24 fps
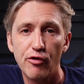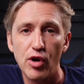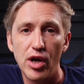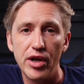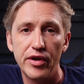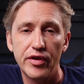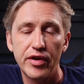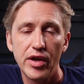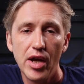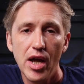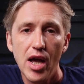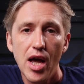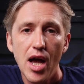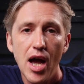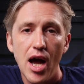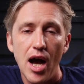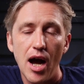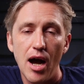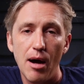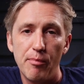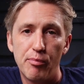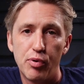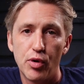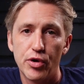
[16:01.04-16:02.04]
front.
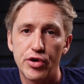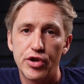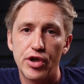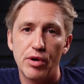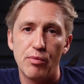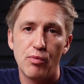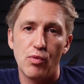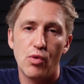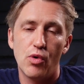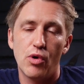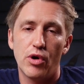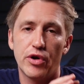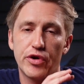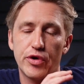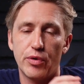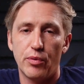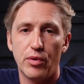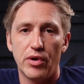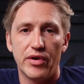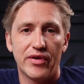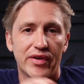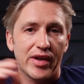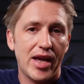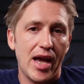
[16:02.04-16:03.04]
Uh, pushing more
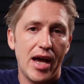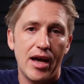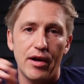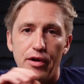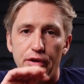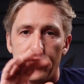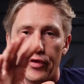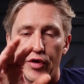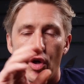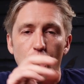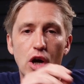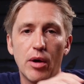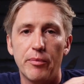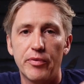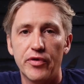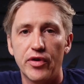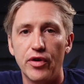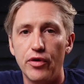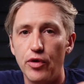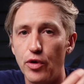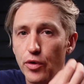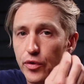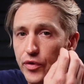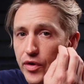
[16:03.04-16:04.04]
towards Kettle,
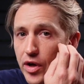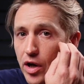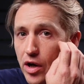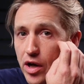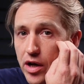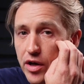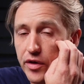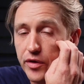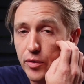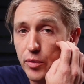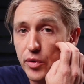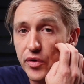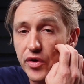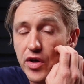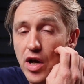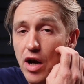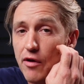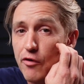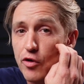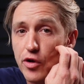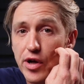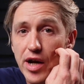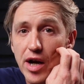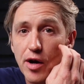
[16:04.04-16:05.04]
Thompson, those areas, it was
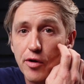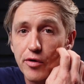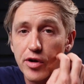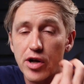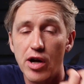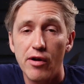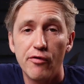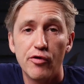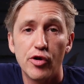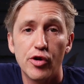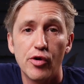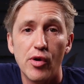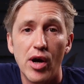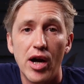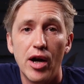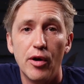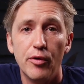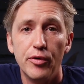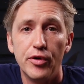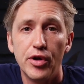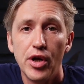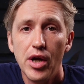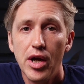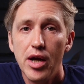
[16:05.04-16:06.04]
cover ground, cover
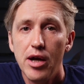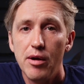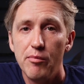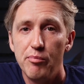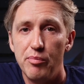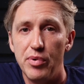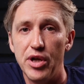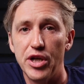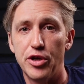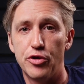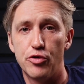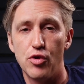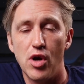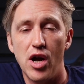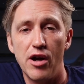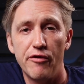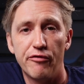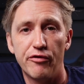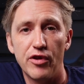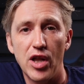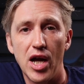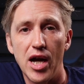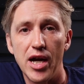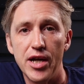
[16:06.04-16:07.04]
ground, big dry
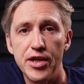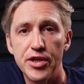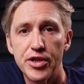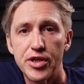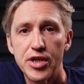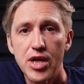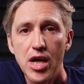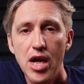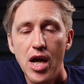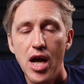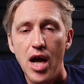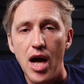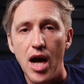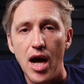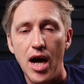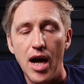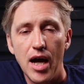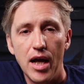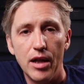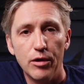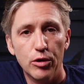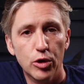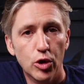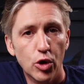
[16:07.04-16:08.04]
flies.
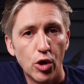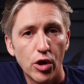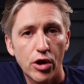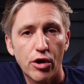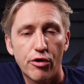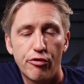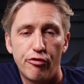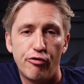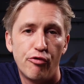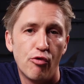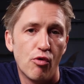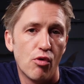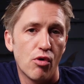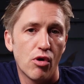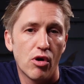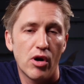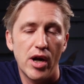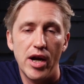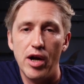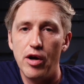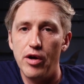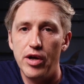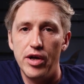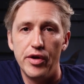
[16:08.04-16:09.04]
Uh, look
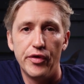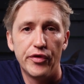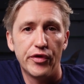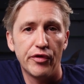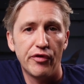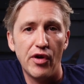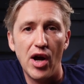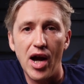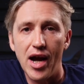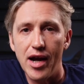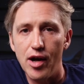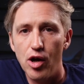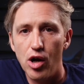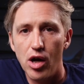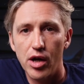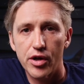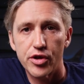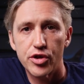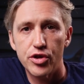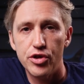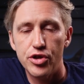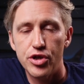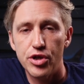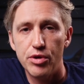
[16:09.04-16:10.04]
for areas of high
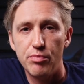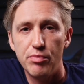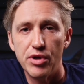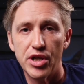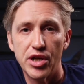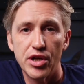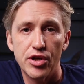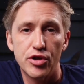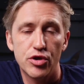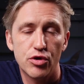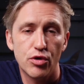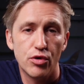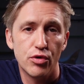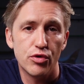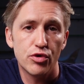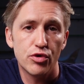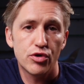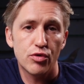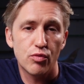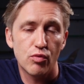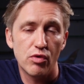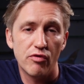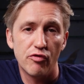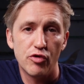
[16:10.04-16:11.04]
oxygen because
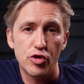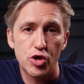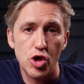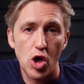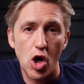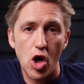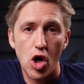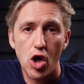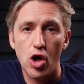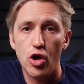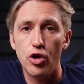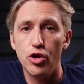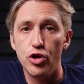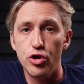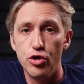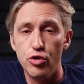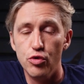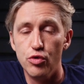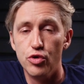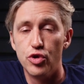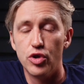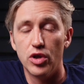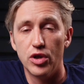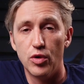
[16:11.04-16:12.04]
those rivers are
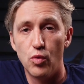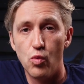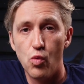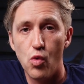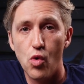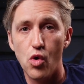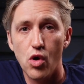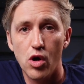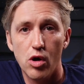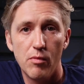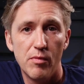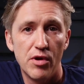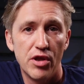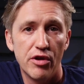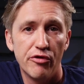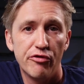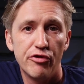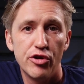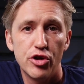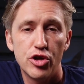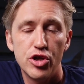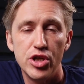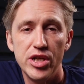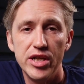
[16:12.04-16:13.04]
usually warm and the
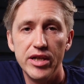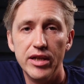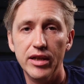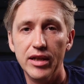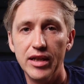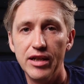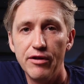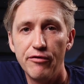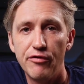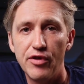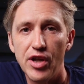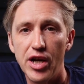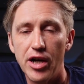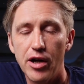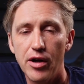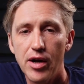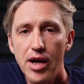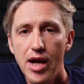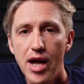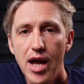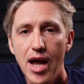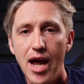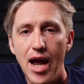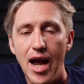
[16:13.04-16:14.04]
fish need to live there.
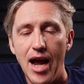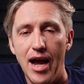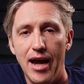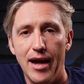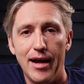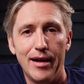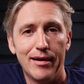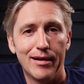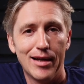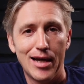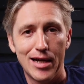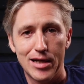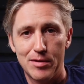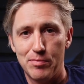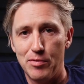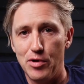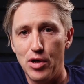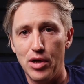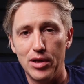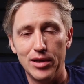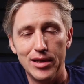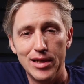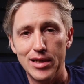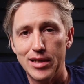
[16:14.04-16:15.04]
And last but
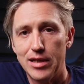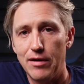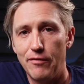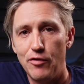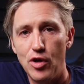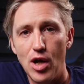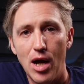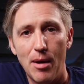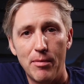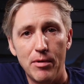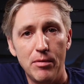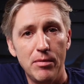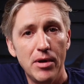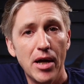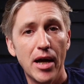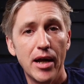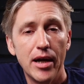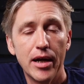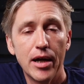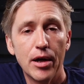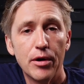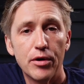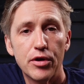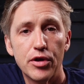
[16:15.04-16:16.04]
not least, if you happen to be
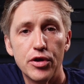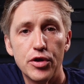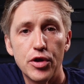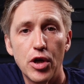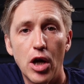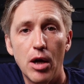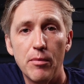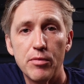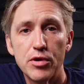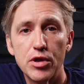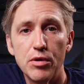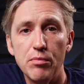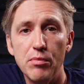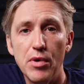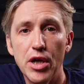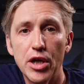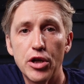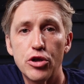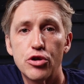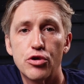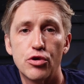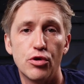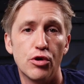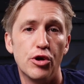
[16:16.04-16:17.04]
heading out to the Thompson,
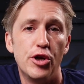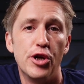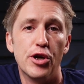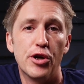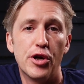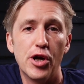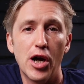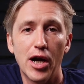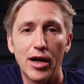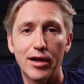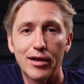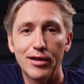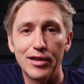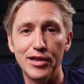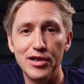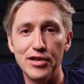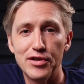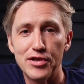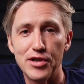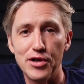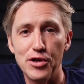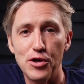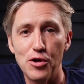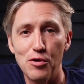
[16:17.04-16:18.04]
make sure you've got
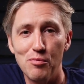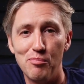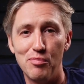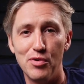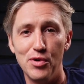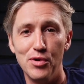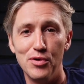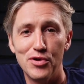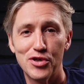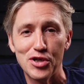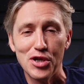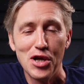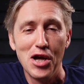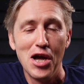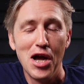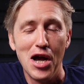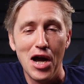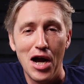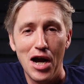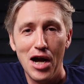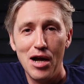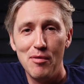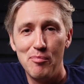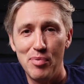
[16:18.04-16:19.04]
cleats in your boots.
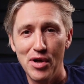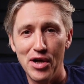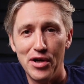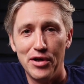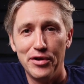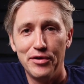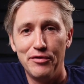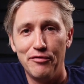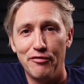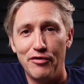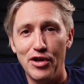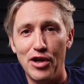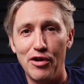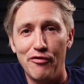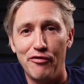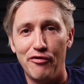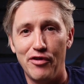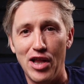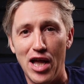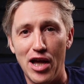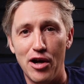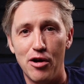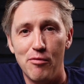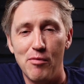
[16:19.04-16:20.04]
I bailed and fell
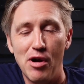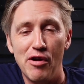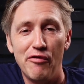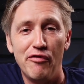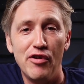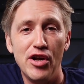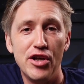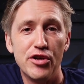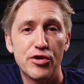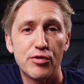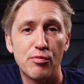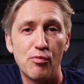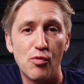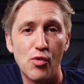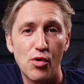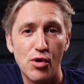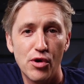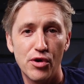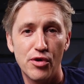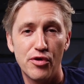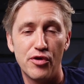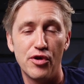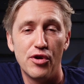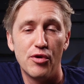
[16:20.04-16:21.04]
flat on my face
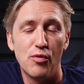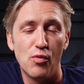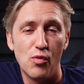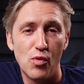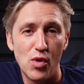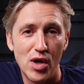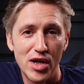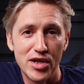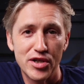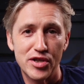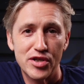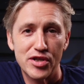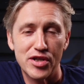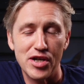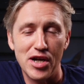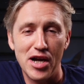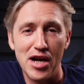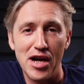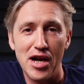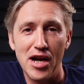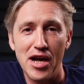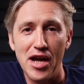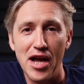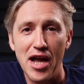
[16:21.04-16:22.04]
more than once,
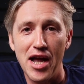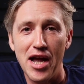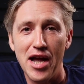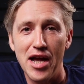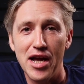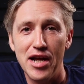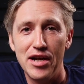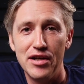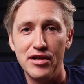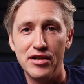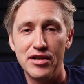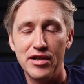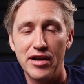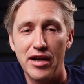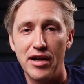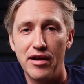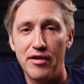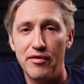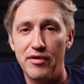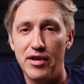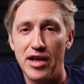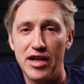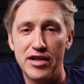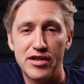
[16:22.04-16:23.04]
uh, and
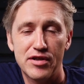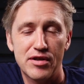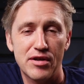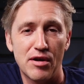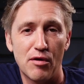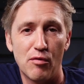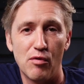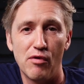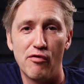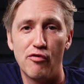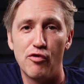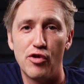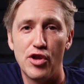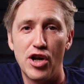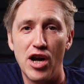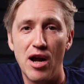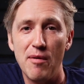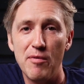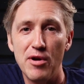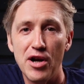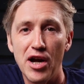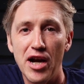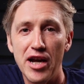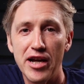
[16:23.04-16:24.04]
uh, that's a river that
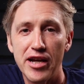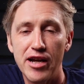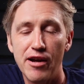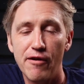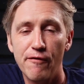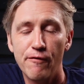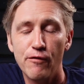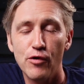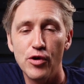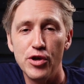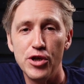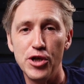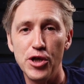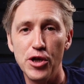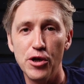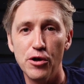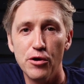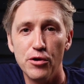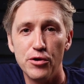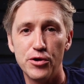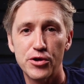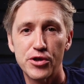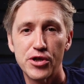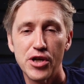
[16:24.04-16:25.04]
I've been hiking for
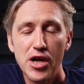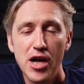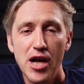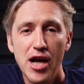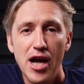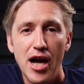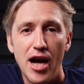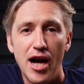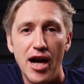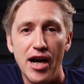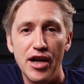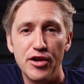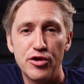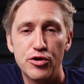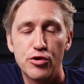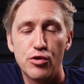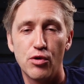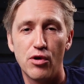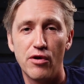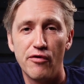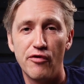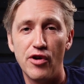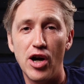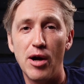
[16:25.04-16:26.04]
years. Uh, it's
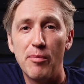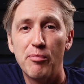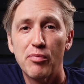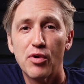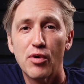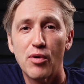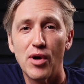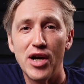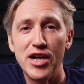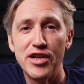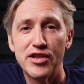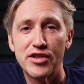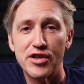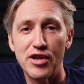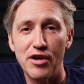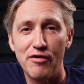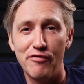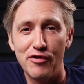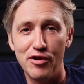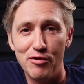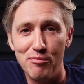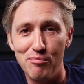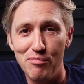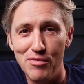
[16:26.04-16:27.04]
sort of a price
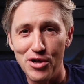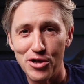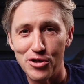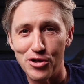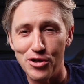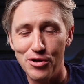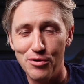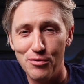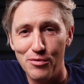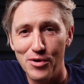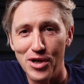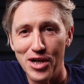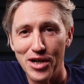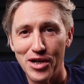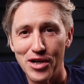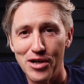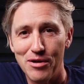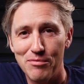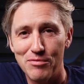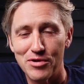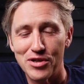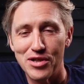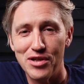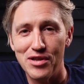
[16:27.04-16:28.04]
of admission when it
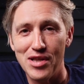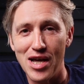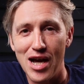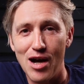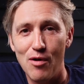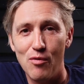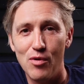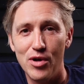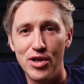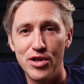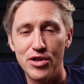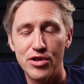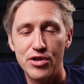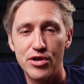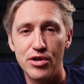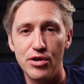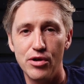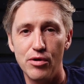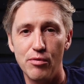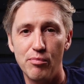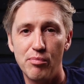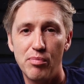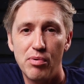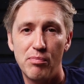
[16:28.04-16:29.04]
comes to that one,
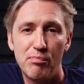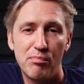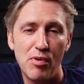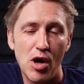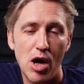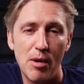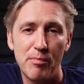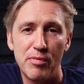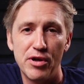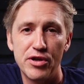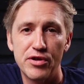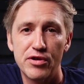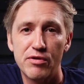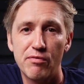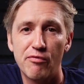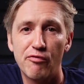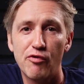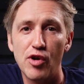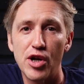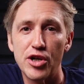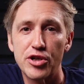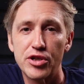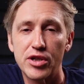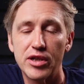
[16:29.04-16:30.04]
so pop in some
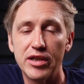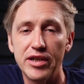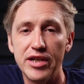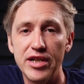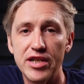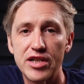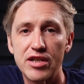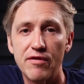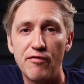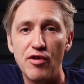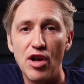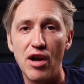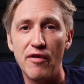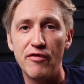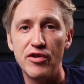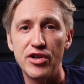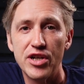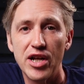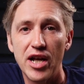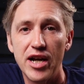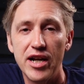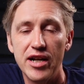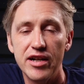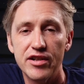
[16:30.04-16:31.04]
fresh cleats if you
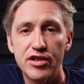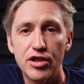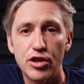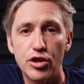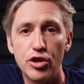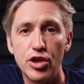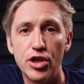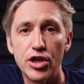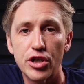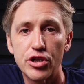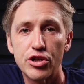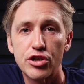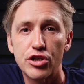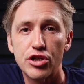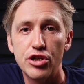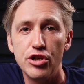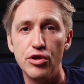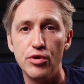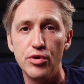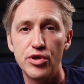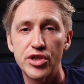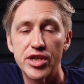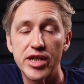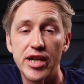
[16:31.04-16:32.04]
haven't done it. It's a good
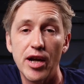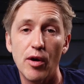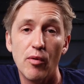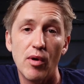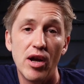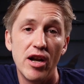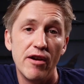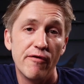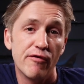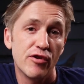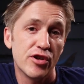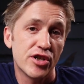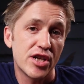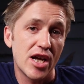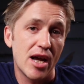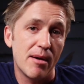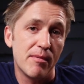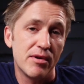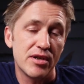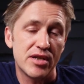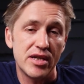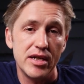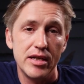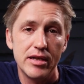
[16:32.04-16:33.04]
excuse to get ready for
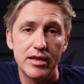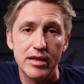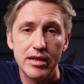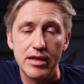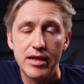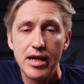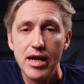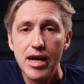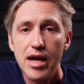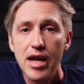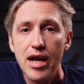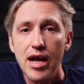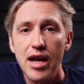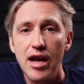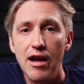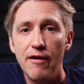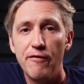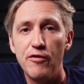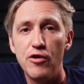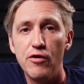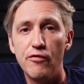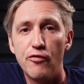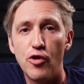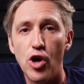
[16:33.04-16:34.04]
salmon season
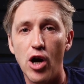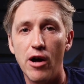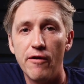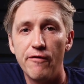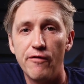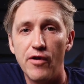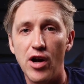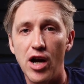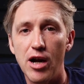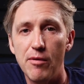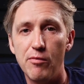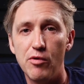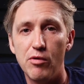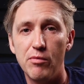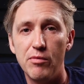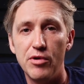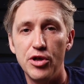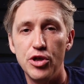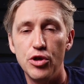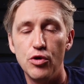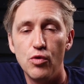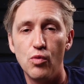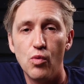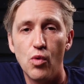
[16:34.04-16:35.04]
if you've got Vibram
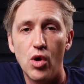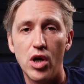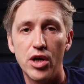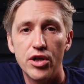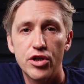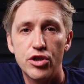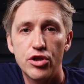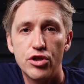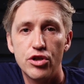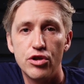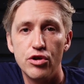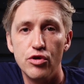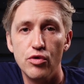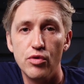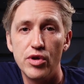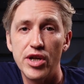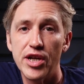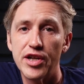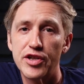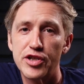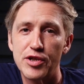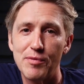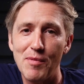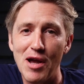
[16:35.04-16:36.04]
and you want to
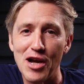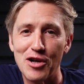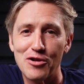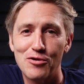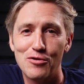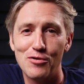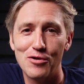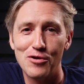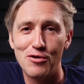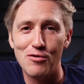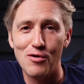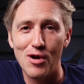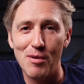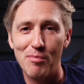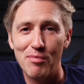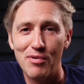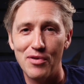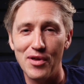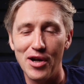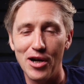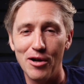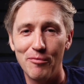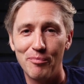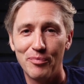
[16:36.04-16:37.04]
get some extra
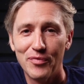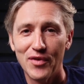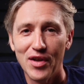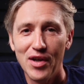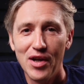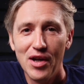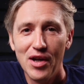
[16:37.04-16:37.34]
grip there.